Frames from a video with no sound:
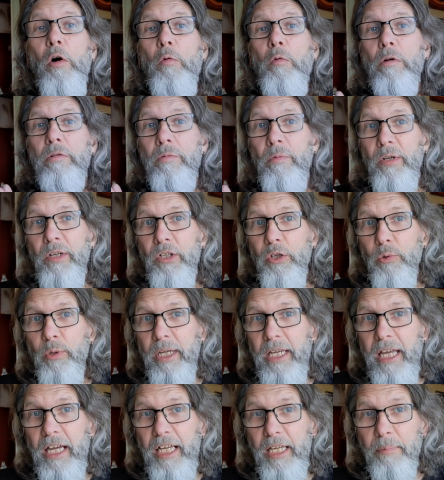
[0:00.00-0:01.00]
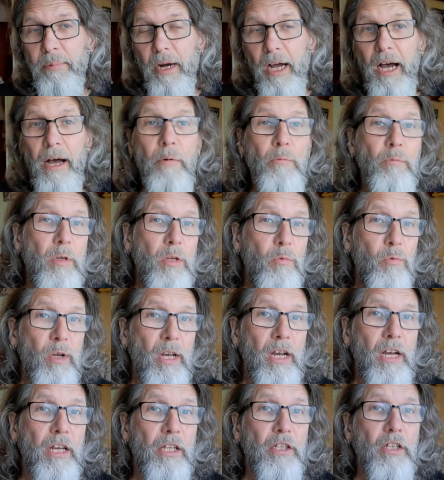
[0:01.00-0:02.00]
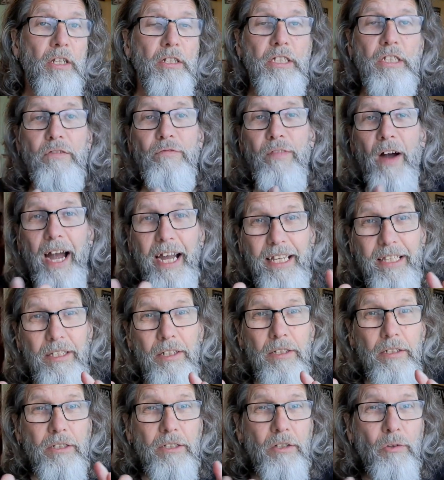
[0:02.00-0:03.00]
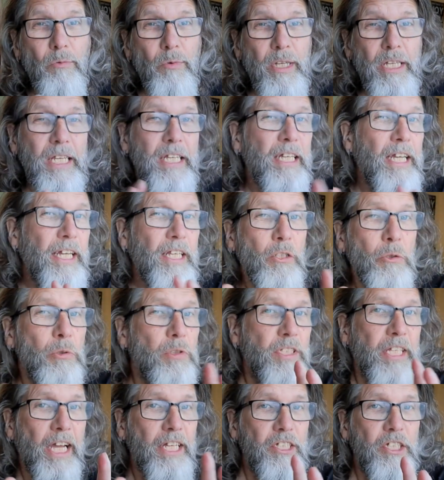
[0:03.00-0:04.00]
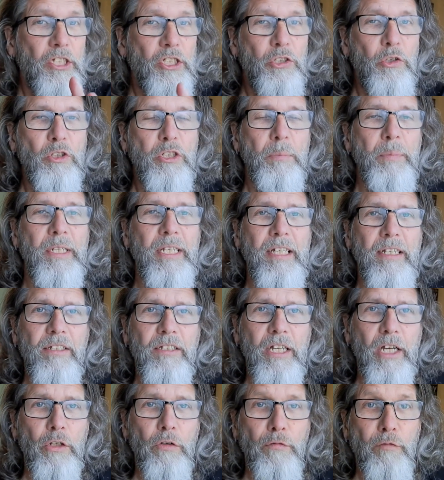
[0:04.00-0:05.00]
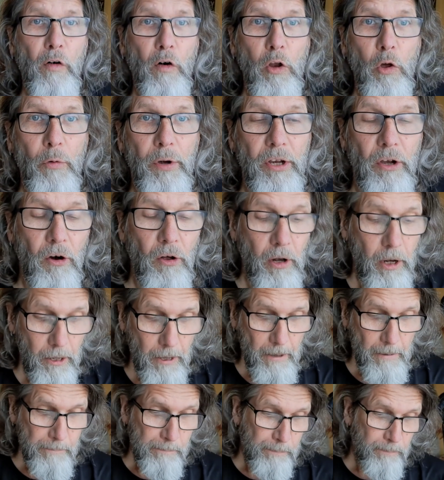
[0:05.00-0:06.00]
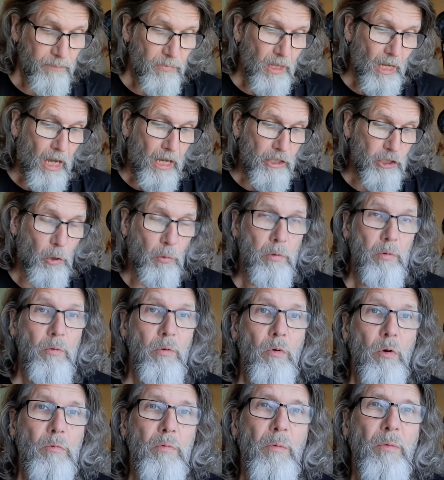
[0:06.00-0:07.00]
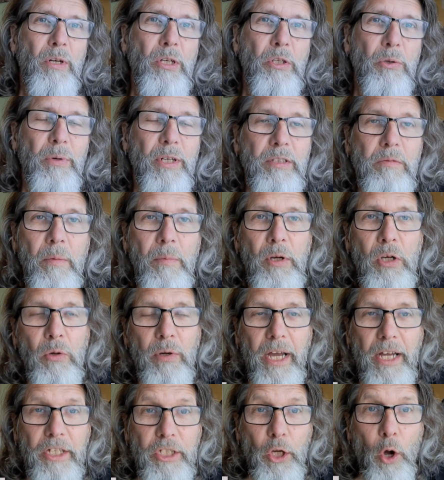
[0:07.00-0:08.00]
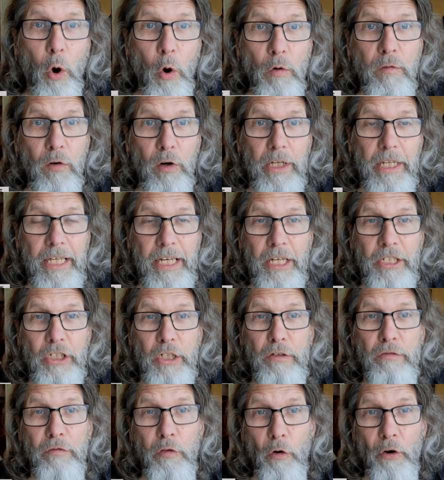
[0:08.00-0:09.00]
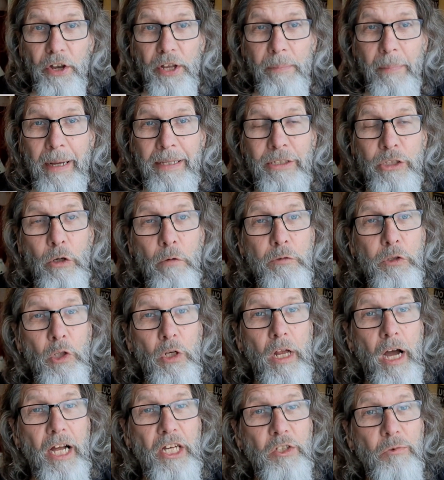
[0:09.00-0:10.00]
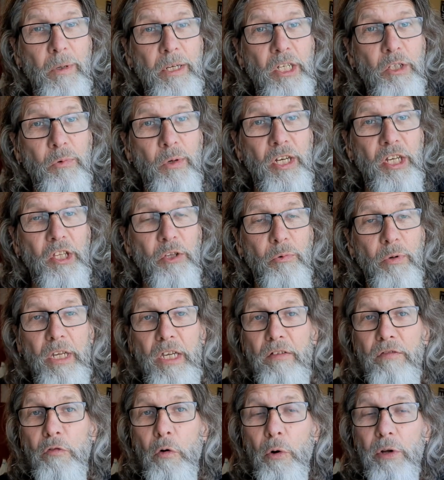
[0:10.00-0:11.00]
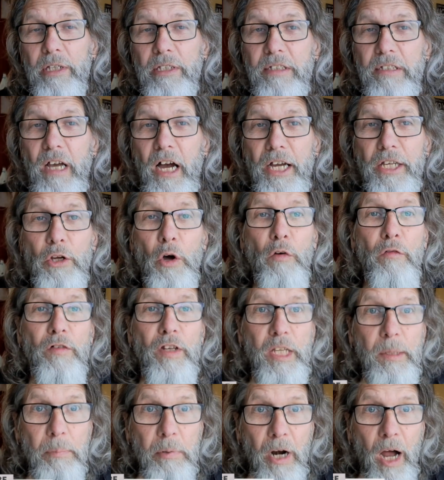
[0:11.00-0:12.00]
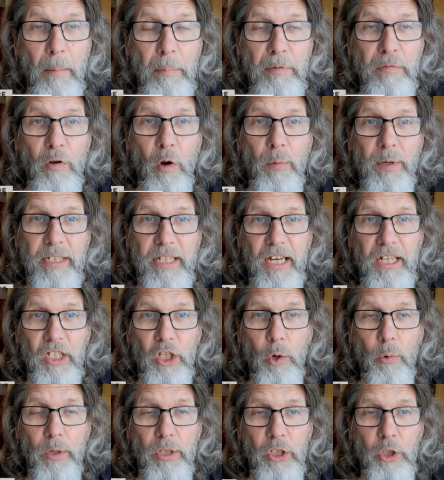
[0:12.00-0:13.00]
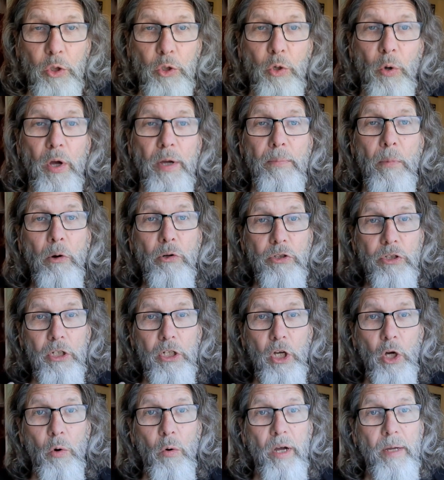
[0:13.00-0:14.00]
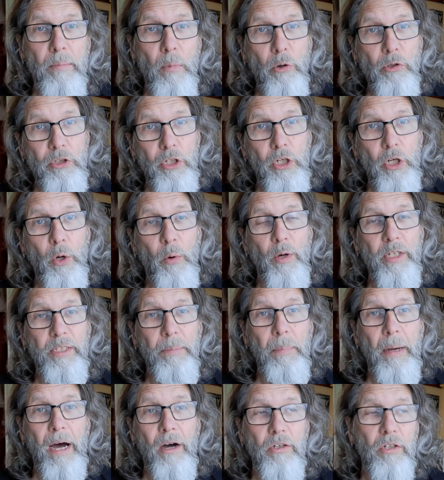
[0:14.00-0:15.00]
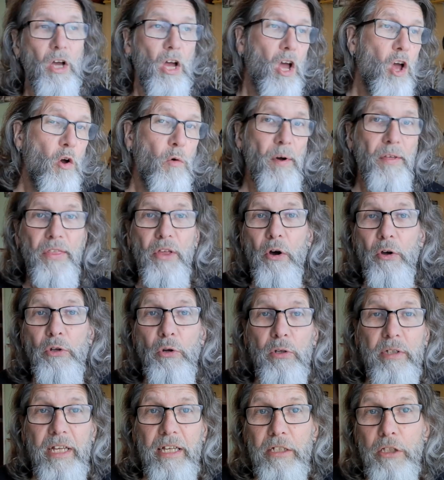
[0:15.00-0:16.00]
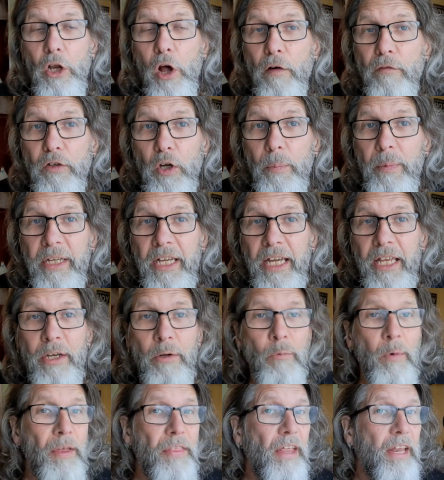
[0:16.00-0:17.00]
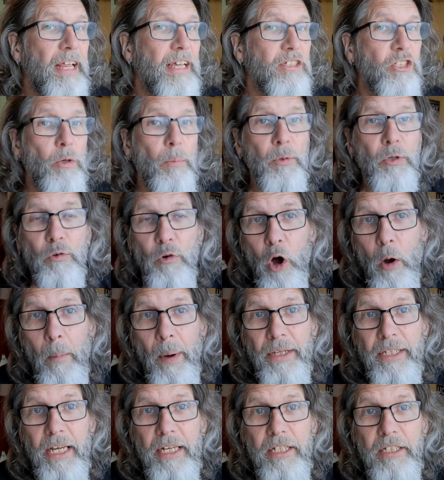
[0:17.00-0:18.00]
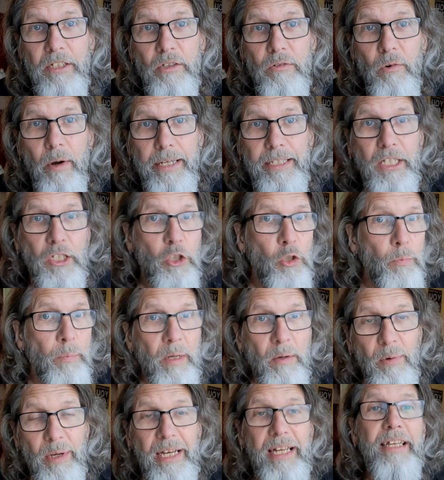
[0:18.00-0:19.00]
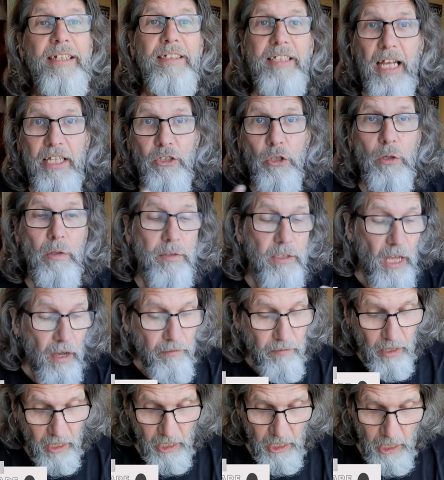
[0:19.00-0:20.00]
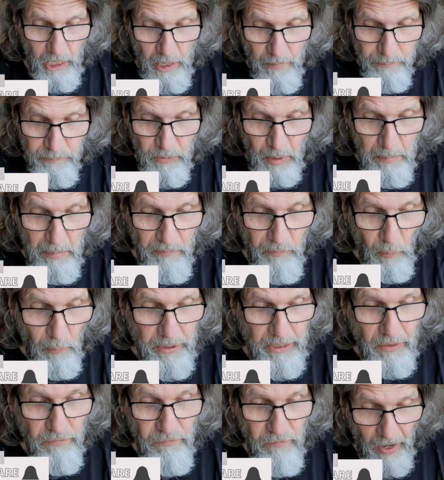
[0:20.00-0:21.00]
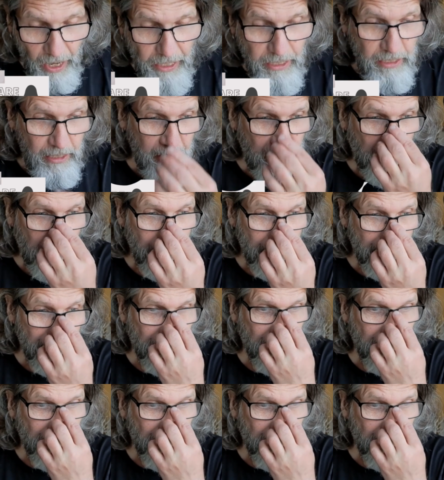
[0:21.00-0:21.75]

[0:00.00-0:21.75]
what we will do here Libra, we will divide the reading into sections so it's a bit easier to follow it all. So what we, what we will do is we will look at the overall energy for the month of July 2023 for the sign of Libra before we then go into your emotional core. Emotional core is about whether or not there's love coming in, whether there's some trauma that is ready to be released, that sort of stuff. Before we then finally